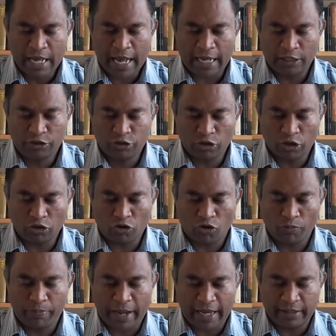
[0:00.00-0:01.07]
and do not
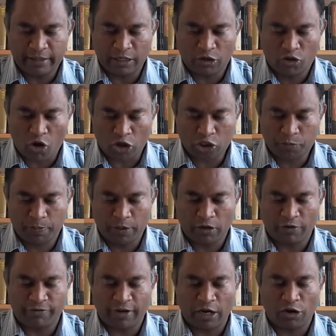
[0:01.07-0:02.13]
obey the
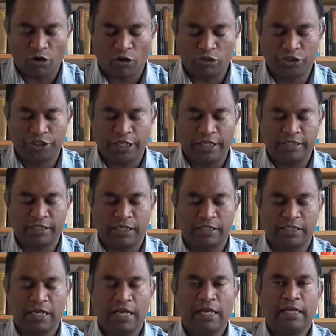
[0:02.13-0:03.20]
gospel of our Lord Jesus.